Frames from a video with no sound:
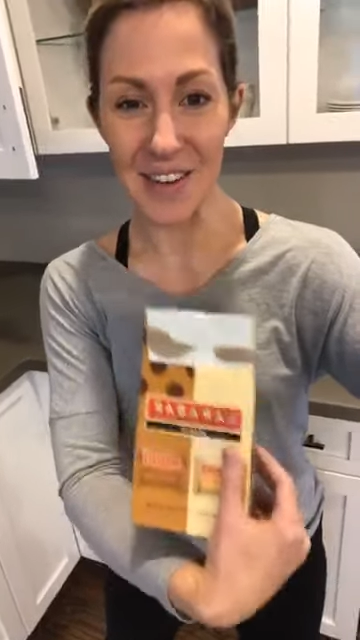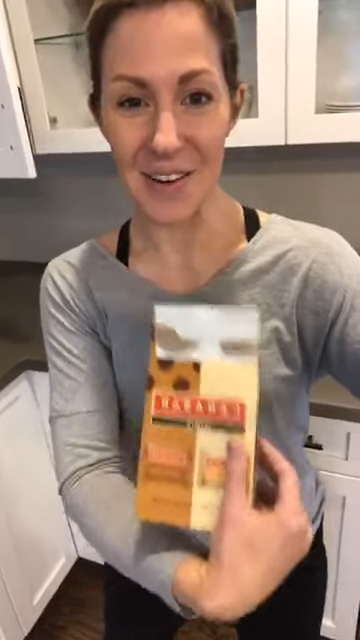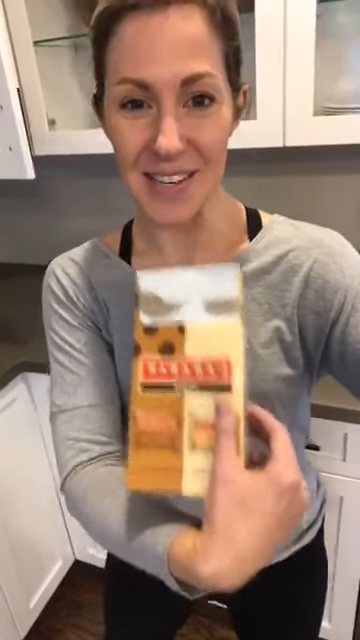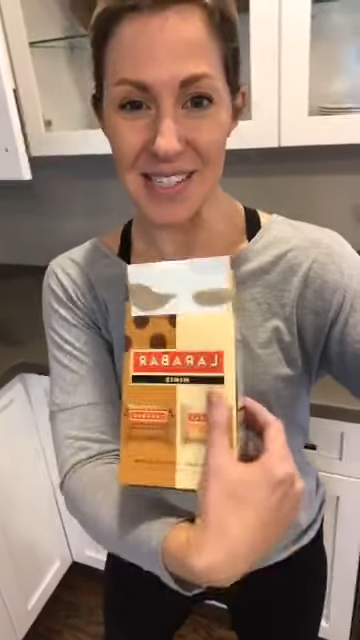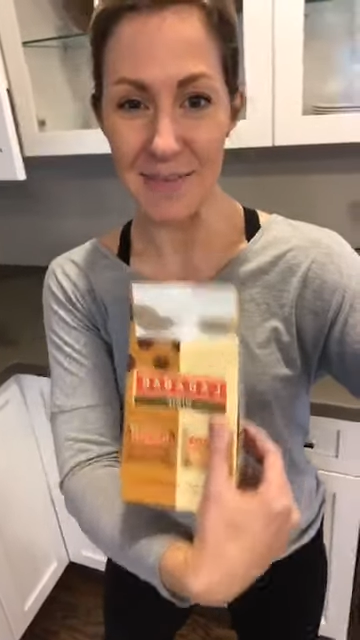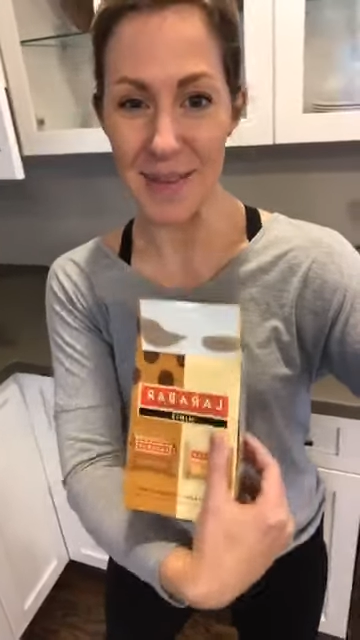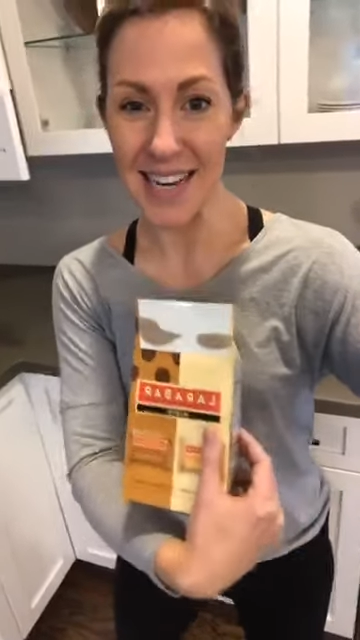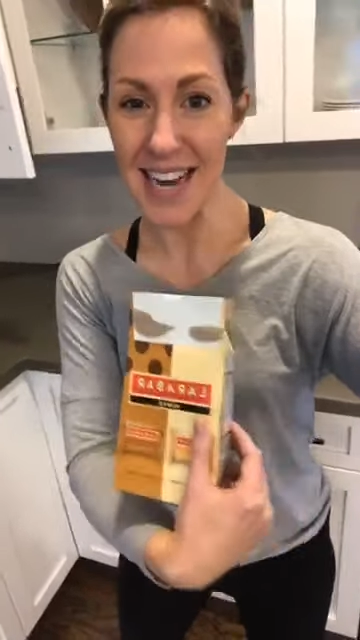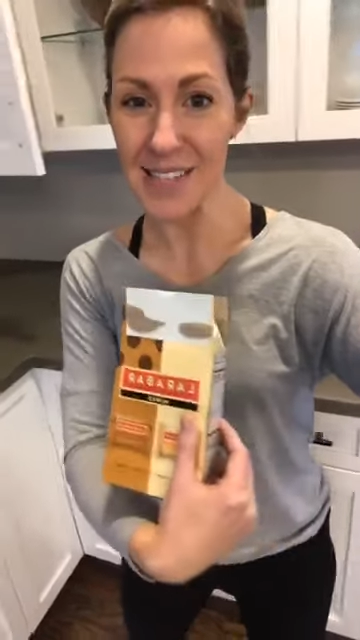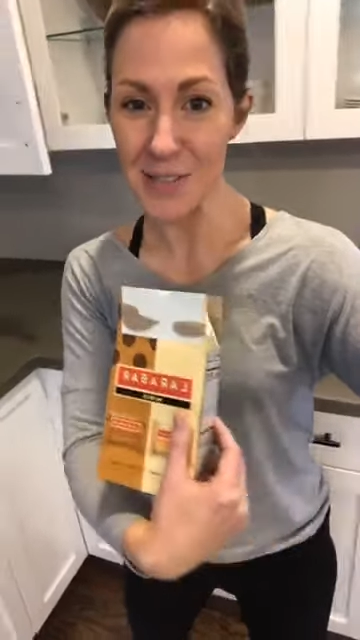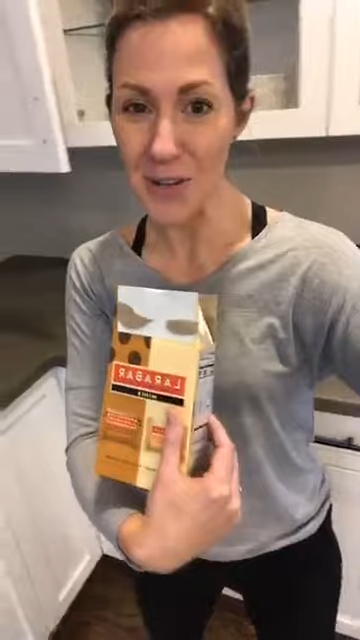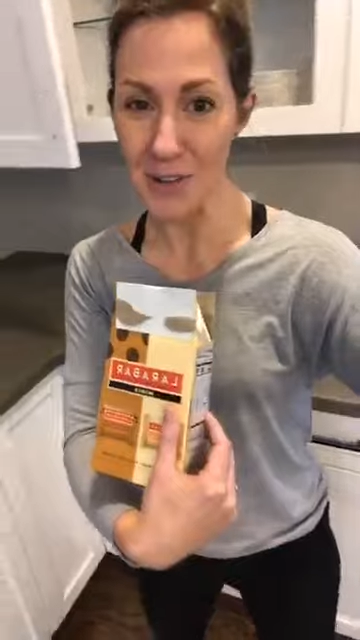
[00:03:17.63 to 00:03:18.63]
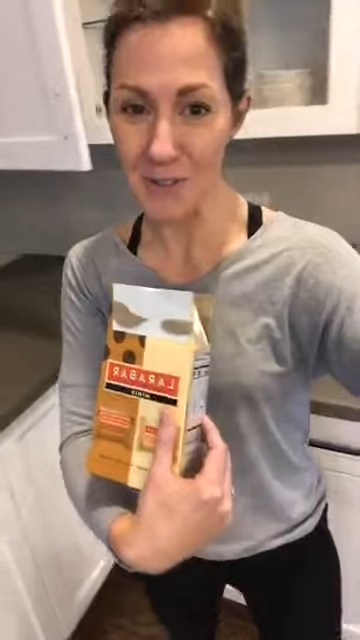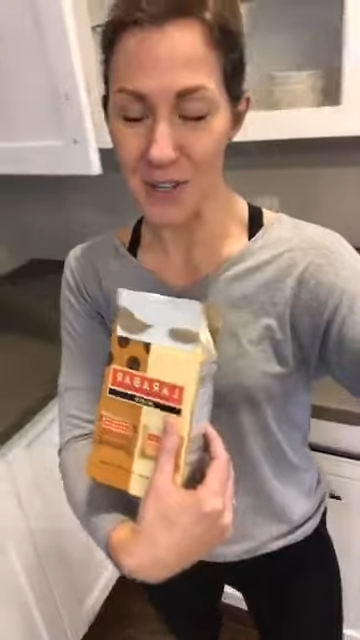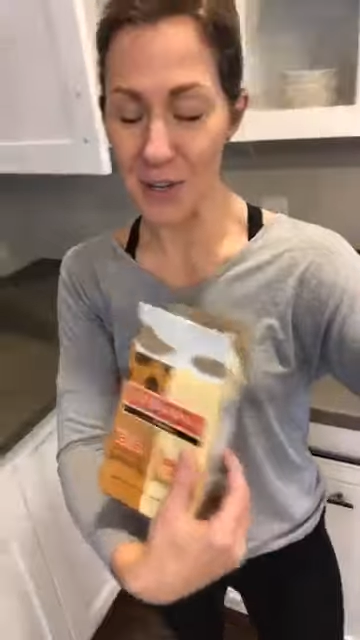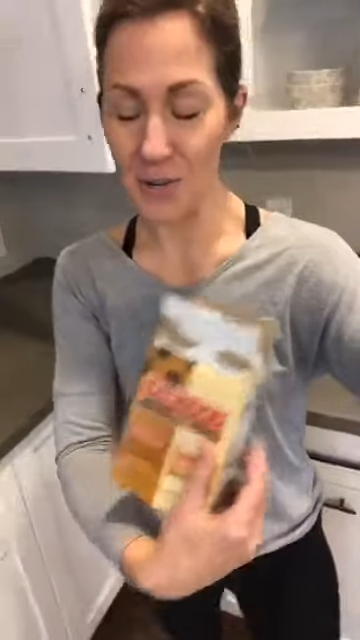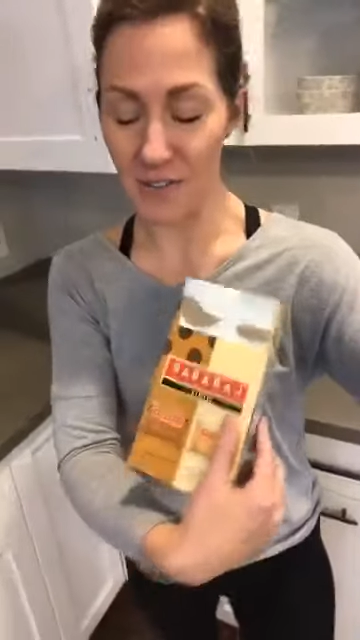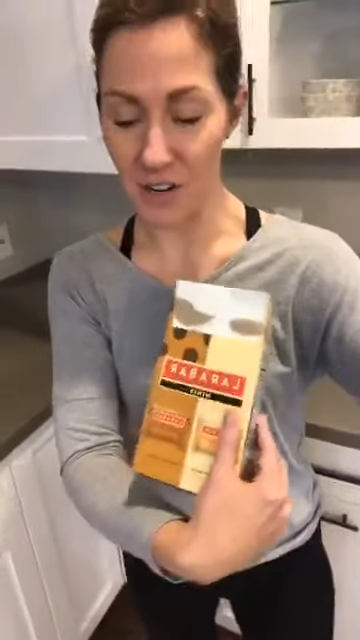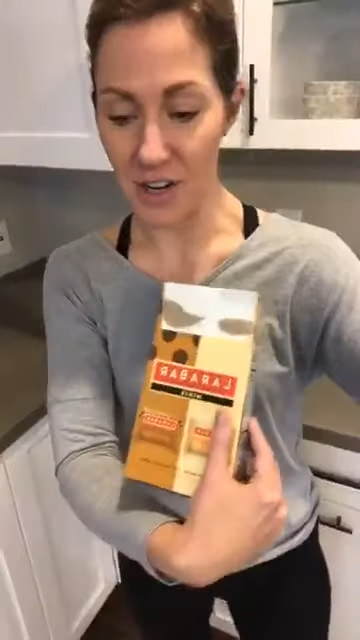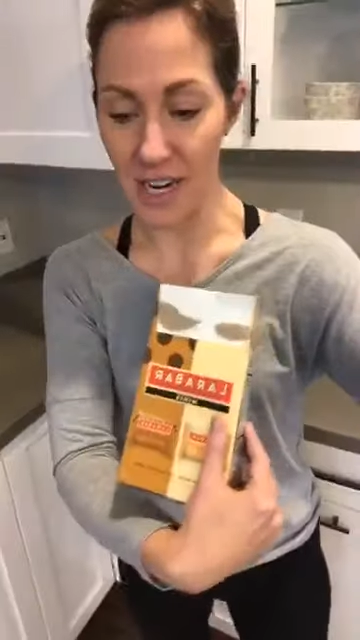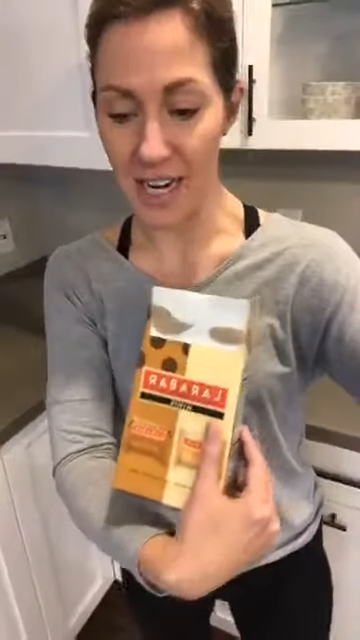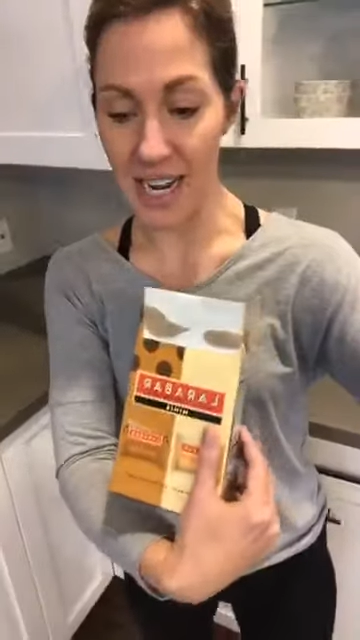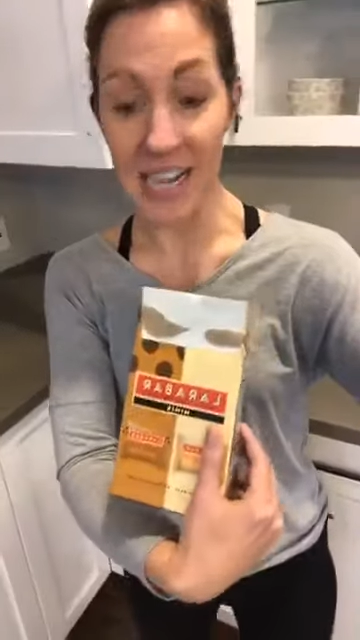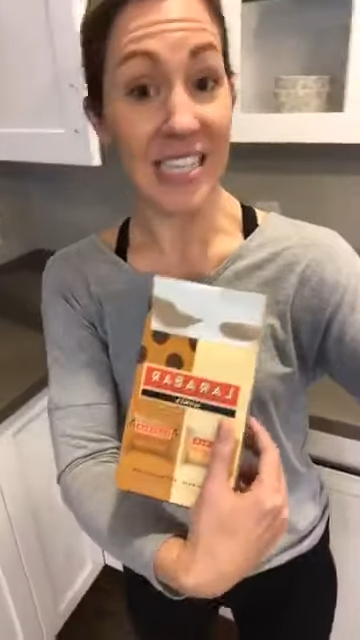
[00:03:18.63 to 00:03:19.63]
going to be not so good for you if you're
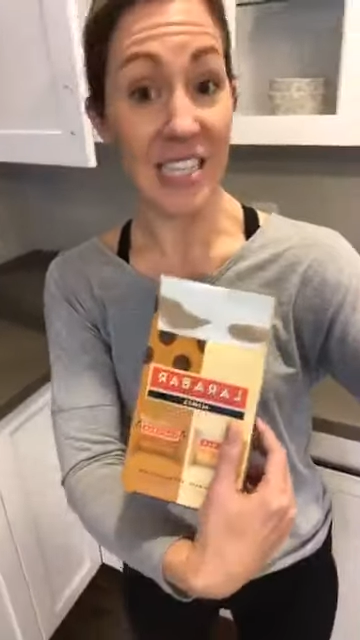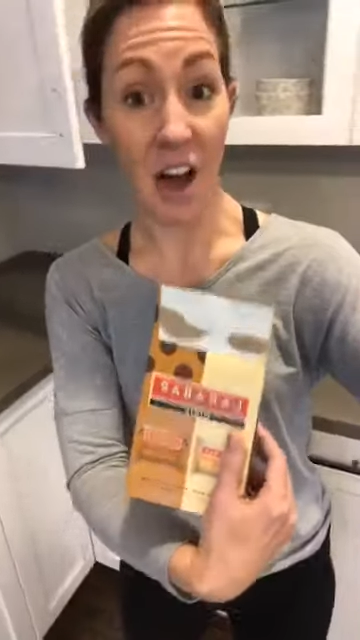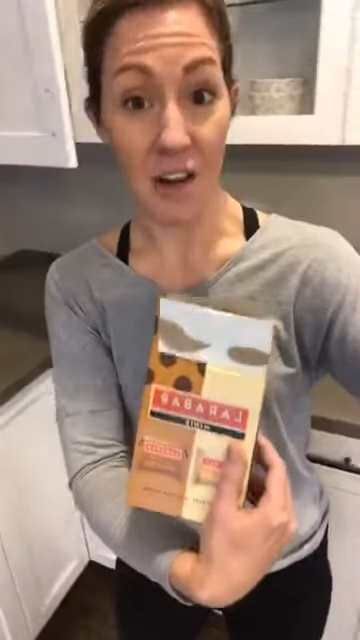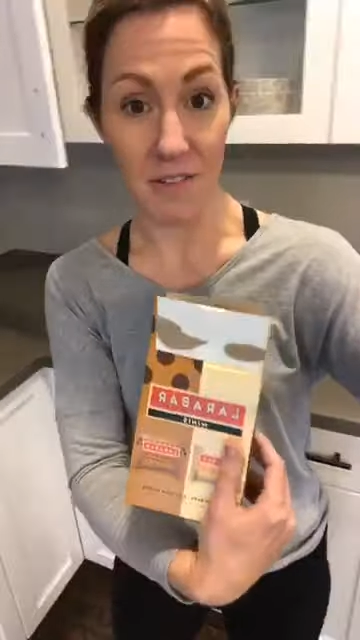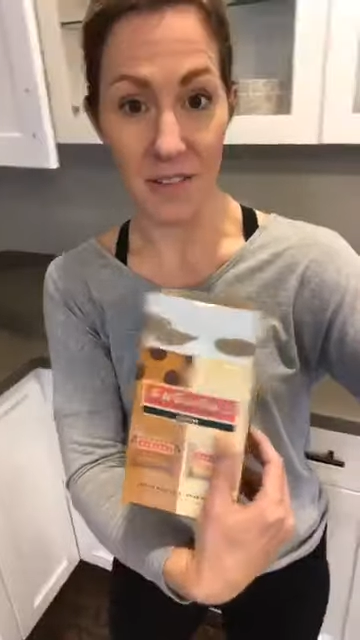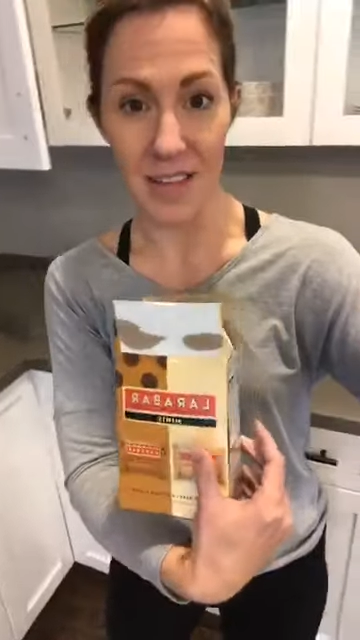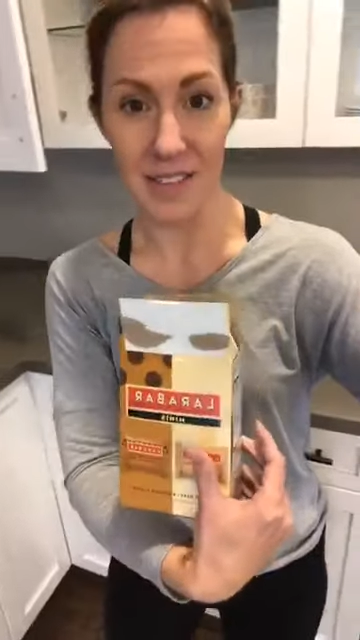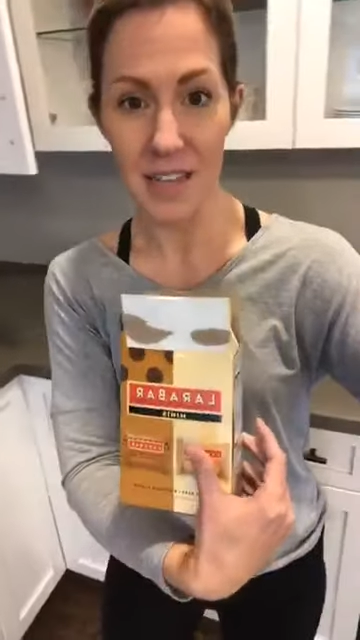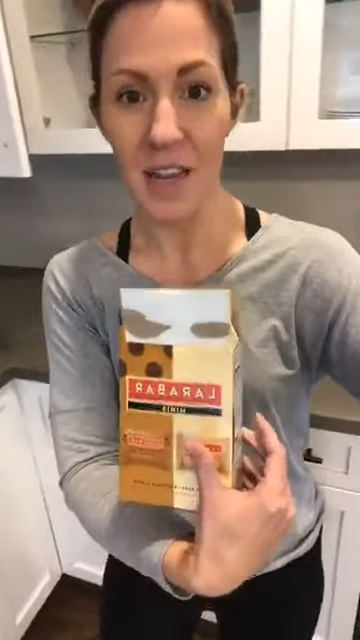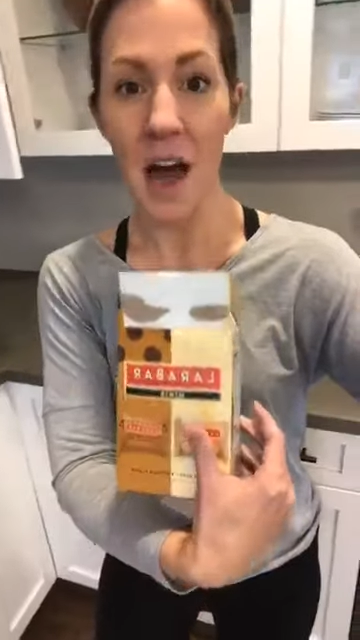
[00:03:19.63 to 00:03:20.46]
eating a ton of these.